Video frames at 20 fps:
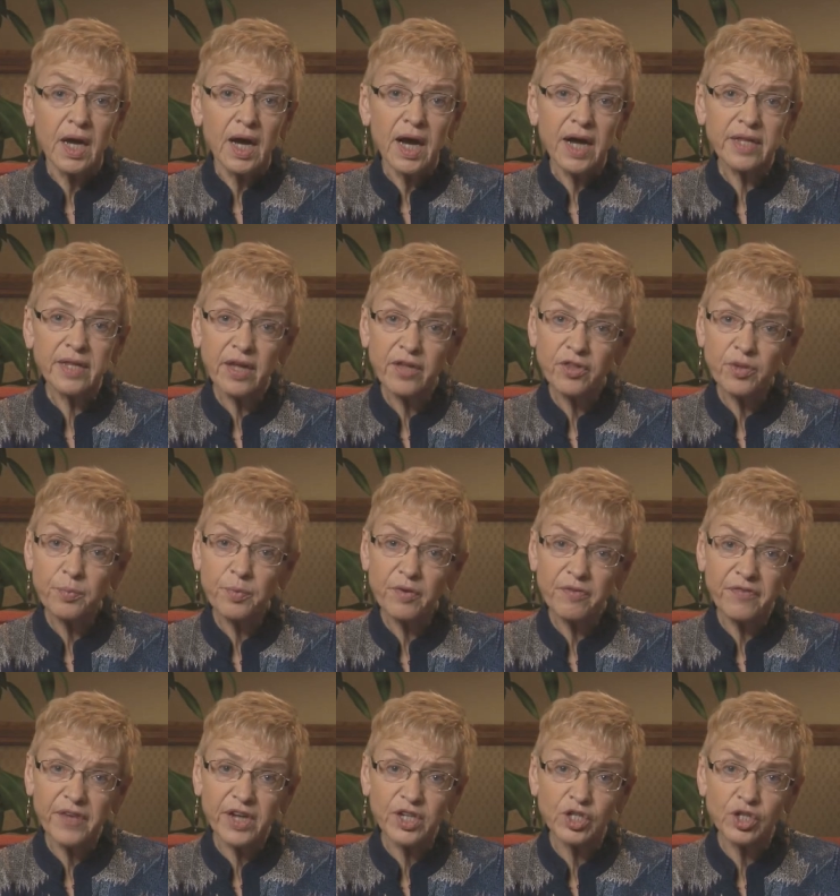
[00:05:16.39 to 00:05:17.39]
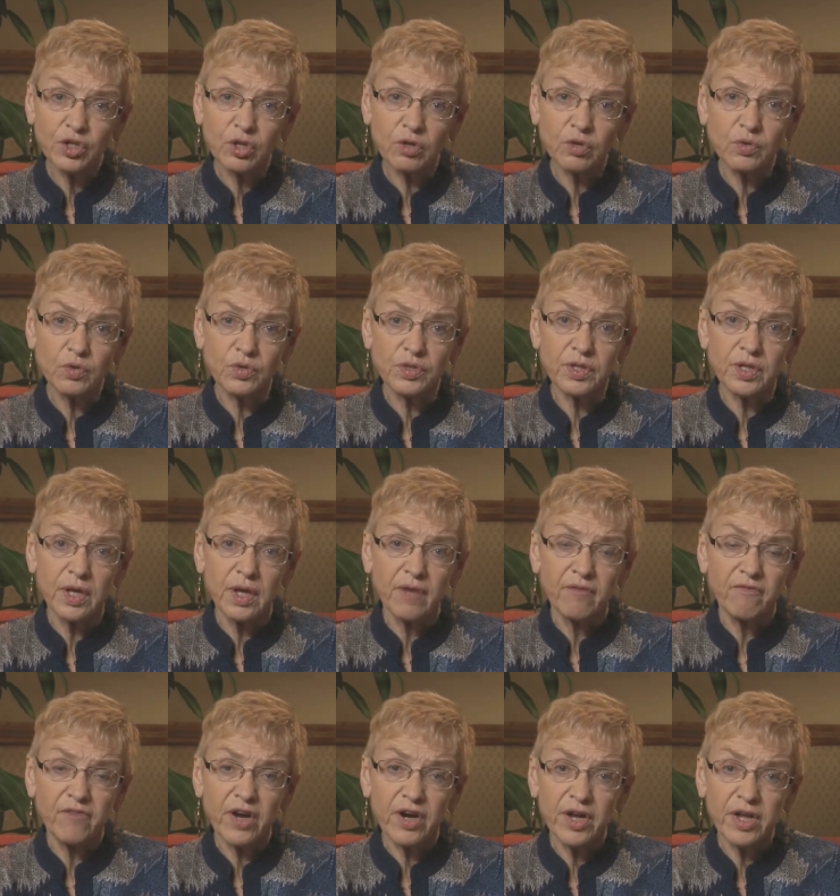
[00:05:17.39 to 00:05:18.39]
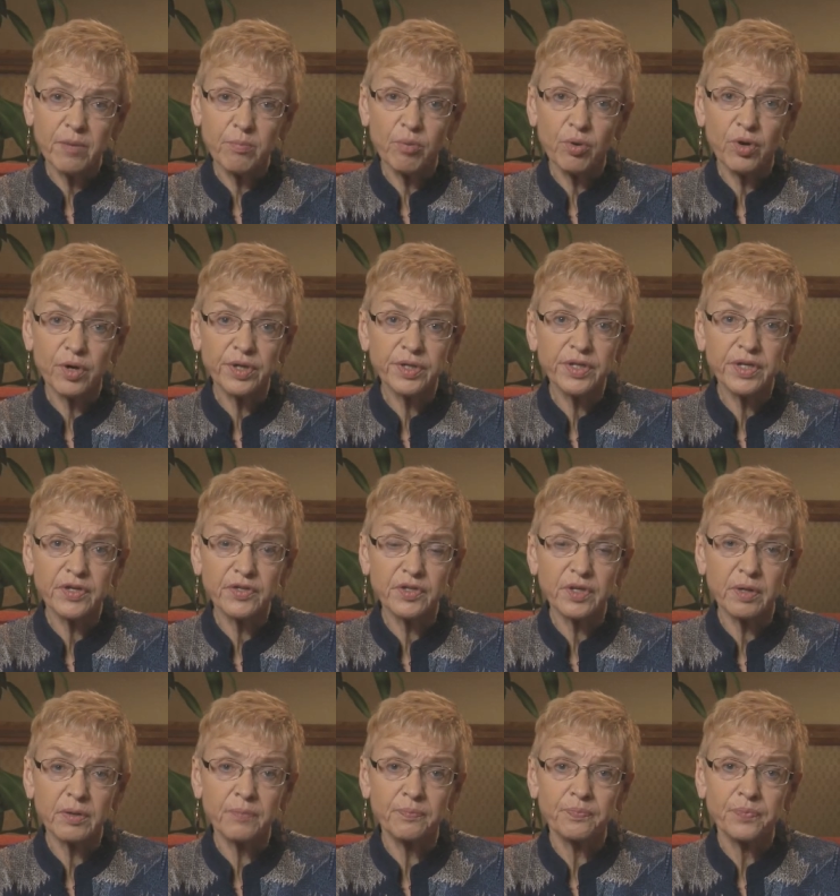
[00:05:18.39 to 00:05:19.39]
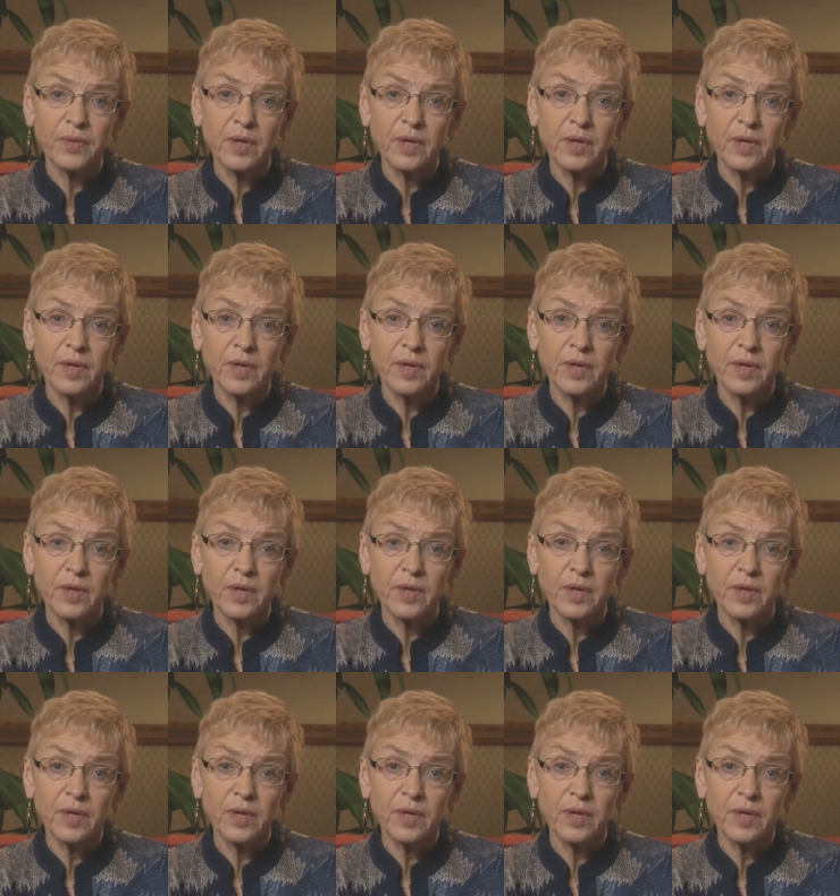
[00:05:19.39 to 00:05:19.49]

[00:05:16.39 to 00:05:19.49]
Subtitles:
Another professional who's very important is a